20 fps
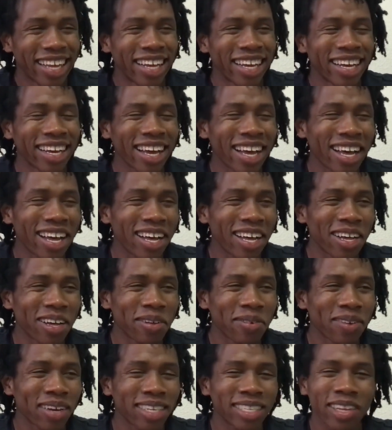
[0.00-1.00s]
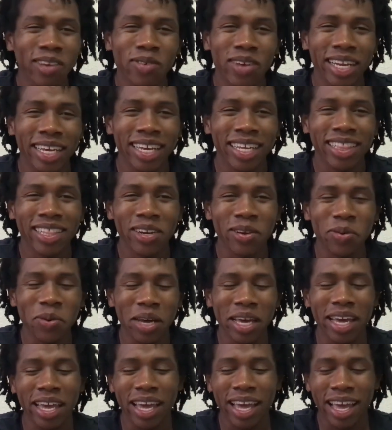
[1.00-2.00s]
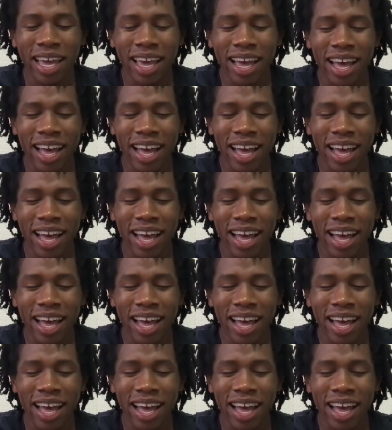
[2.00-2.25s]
because they want to get their way.